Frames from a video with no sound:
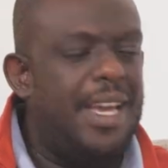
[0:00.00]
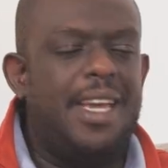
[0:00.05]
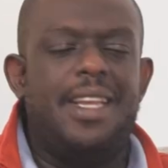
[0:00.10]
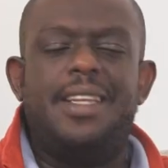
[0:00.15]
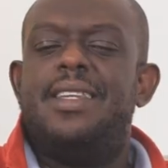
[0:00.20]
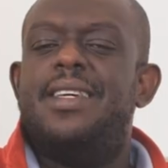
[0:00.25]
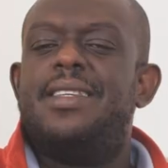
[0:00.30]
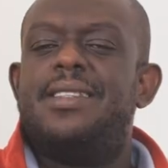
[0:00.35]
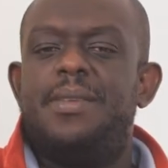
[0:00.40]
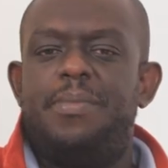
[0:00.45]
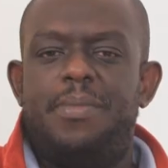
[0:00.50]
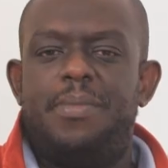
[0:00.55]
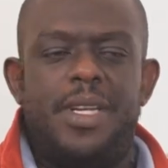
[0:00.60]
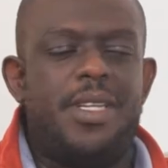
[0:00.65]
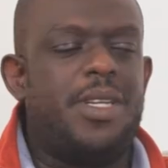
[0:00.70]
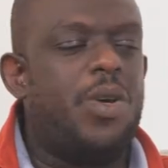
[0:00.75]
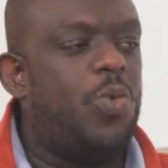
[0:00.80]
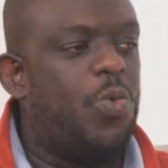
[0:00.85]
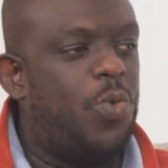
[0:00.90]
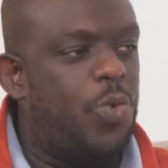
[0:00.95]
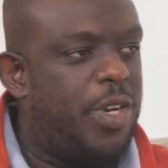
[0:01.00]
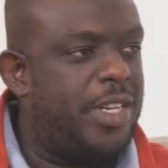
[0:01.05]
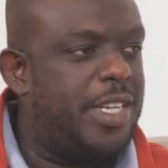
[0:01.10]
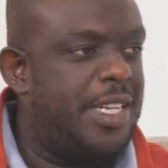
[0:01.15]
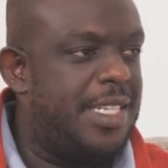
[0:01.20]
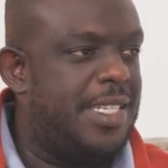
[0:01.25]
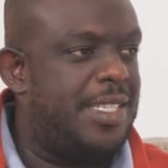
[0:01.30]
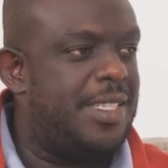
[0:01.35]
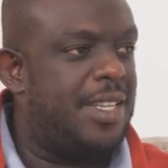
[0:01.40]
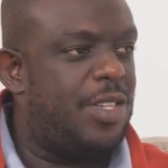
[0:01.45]
it doesn't matter what
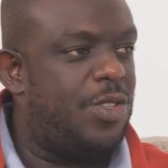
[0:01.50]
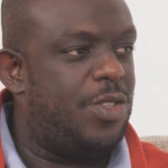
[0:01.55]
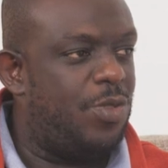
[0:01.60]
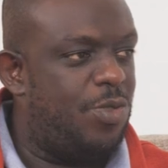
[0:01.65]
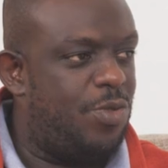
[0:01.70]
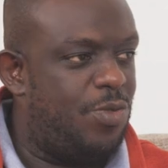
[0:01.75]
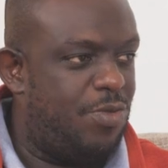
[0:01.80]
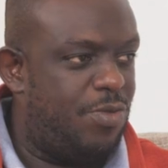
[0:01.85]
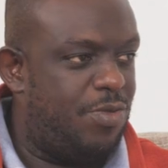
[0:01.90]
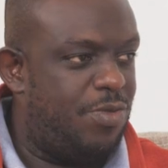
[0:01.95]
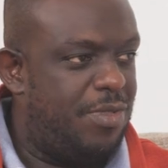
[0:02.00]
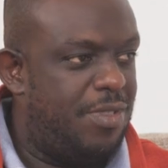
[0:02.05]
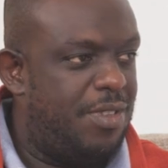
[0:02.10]
it is that you do.